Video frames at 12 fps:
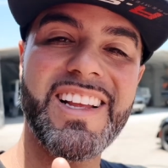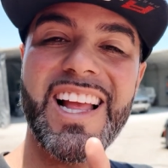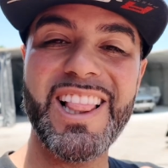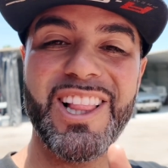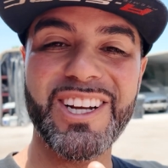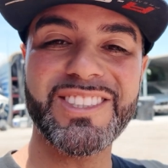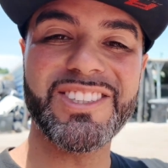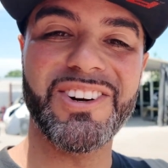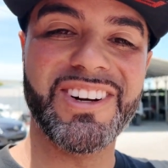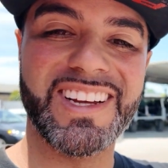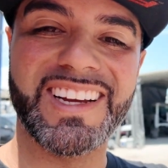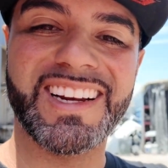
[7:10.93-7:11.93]
it looks so
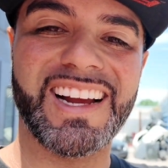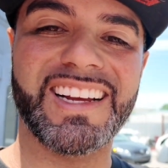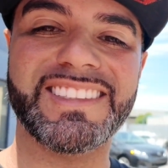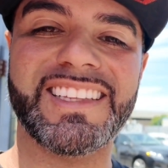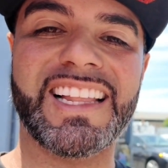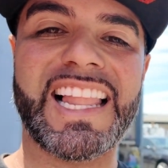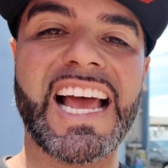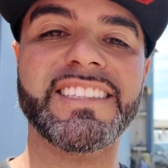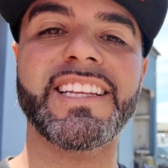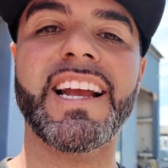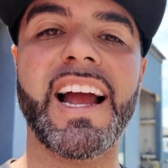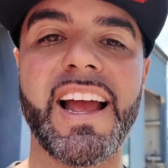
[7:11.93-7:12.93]
good, guys. The last
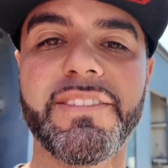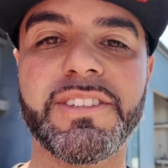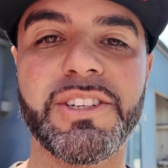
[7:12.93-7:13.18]
thing I have to